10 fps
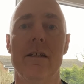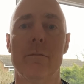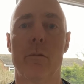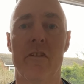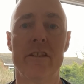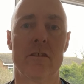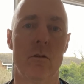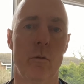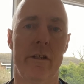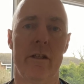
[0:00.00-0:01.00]

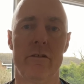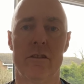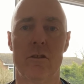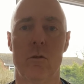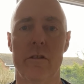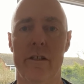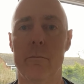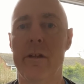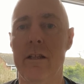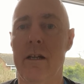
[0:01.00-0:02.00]
professional window installer, you'll
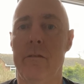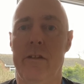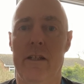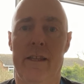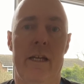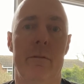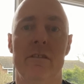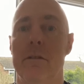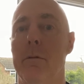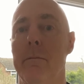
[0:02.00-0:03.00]
be laughing at that,
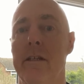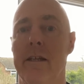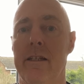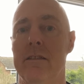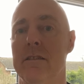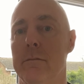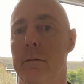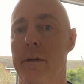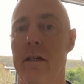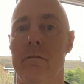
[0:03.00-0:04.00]
because it probably takes them
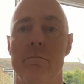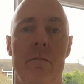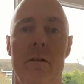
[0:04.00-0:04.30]
about